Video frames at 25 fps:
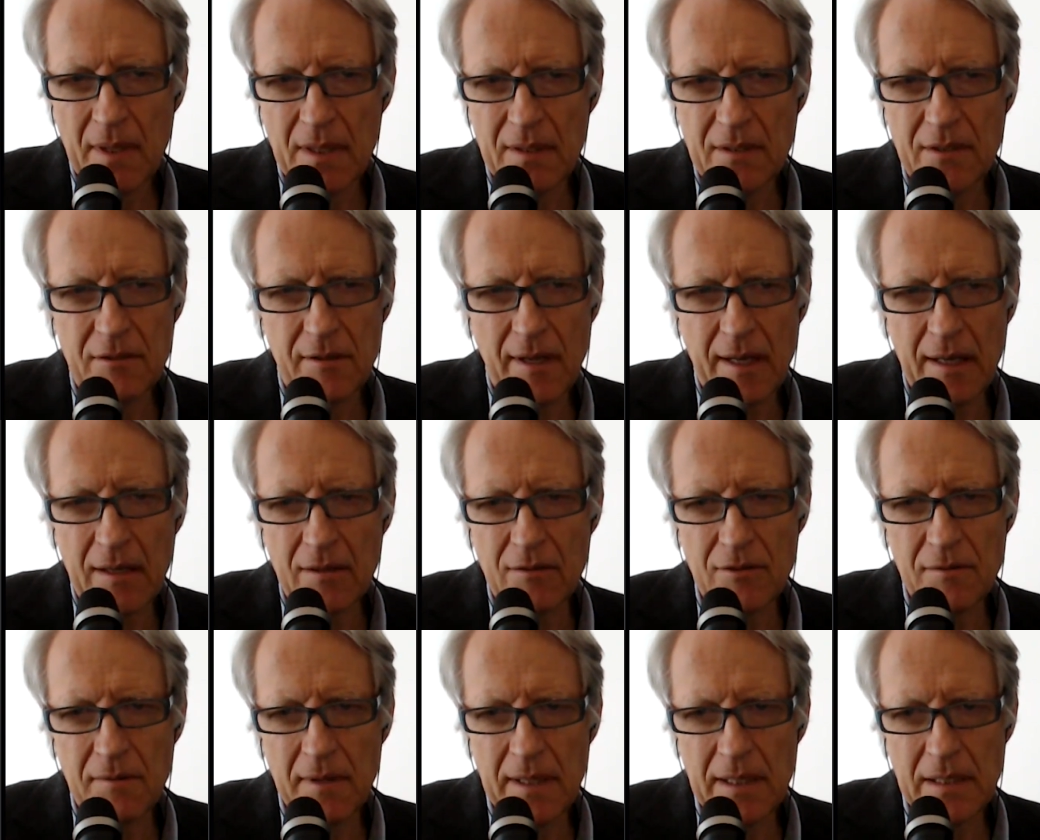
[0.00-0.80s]
about 10
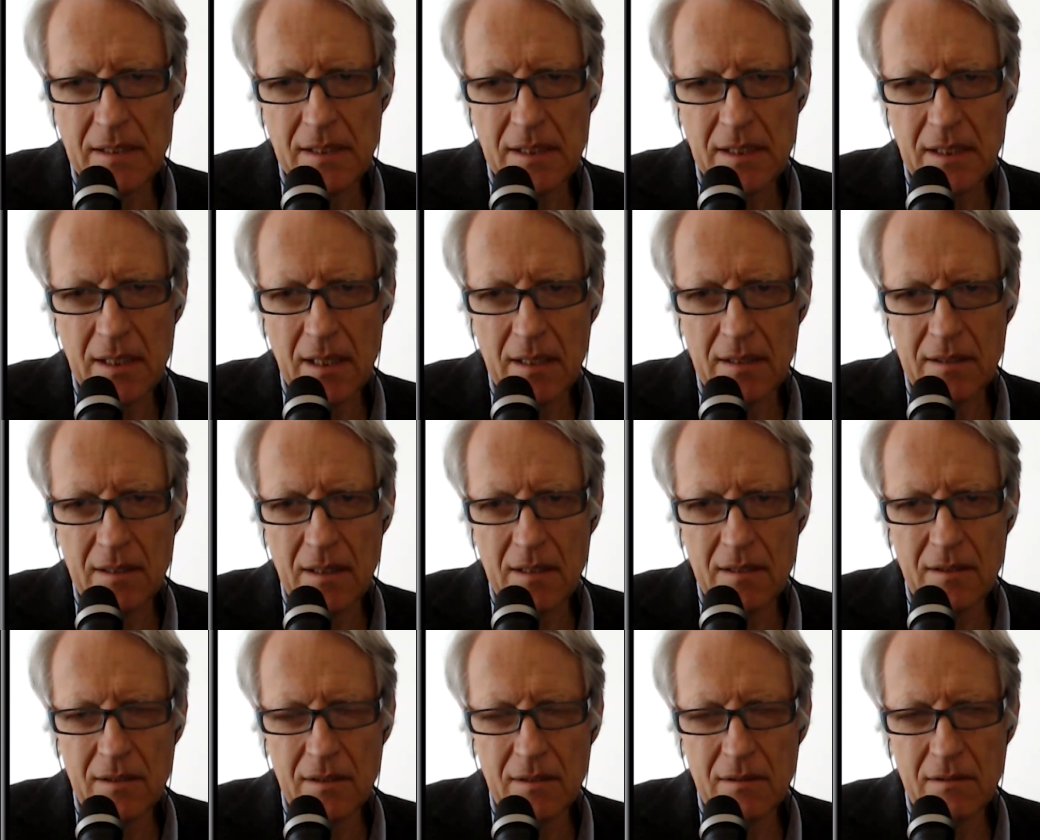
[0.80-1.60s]
or 20,
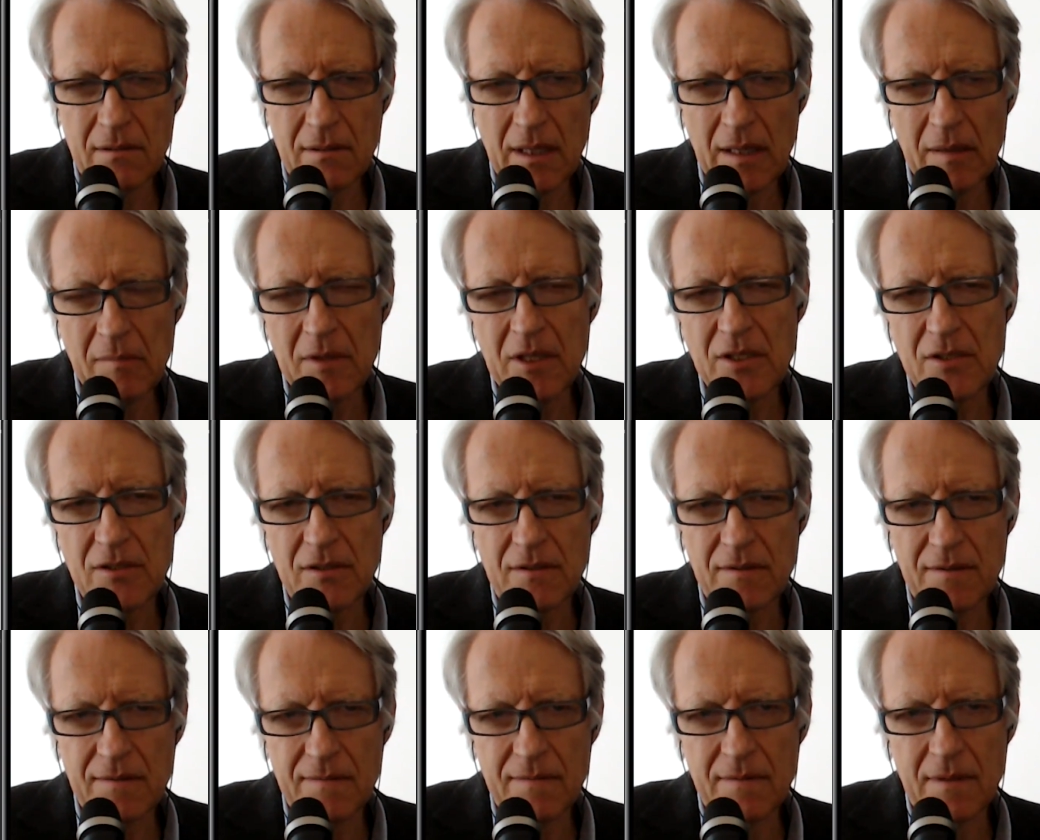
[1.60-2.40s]
and
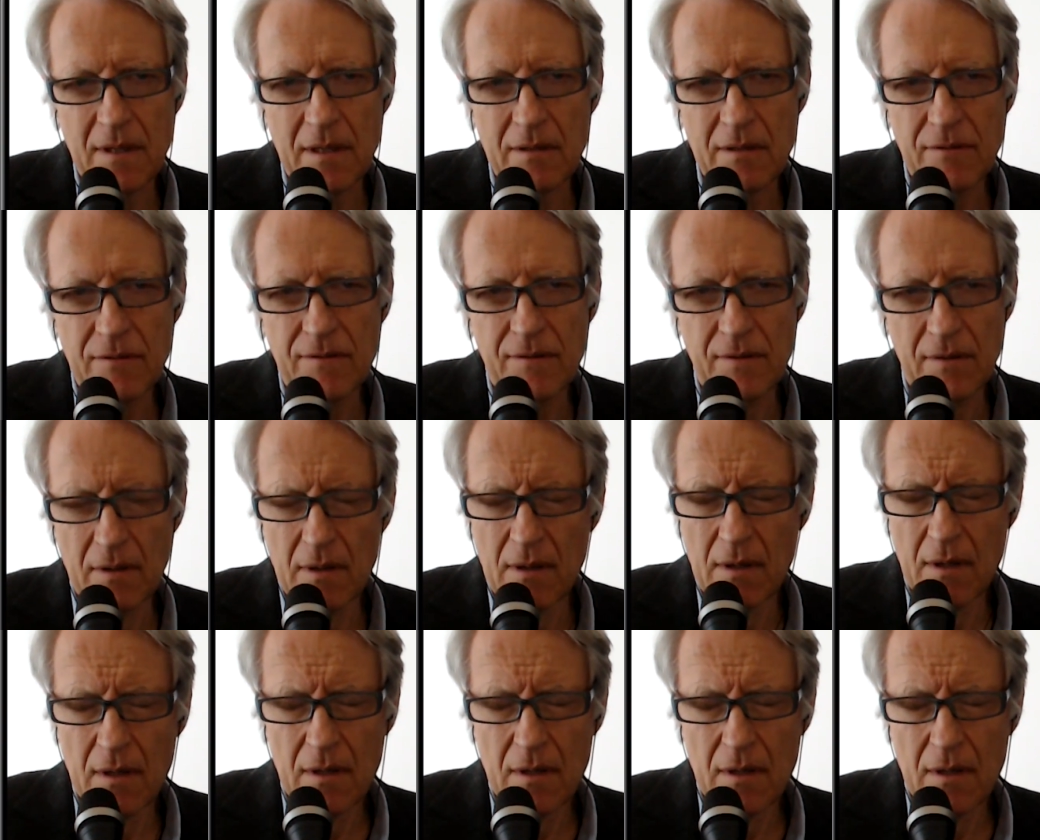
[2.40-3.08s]
images of those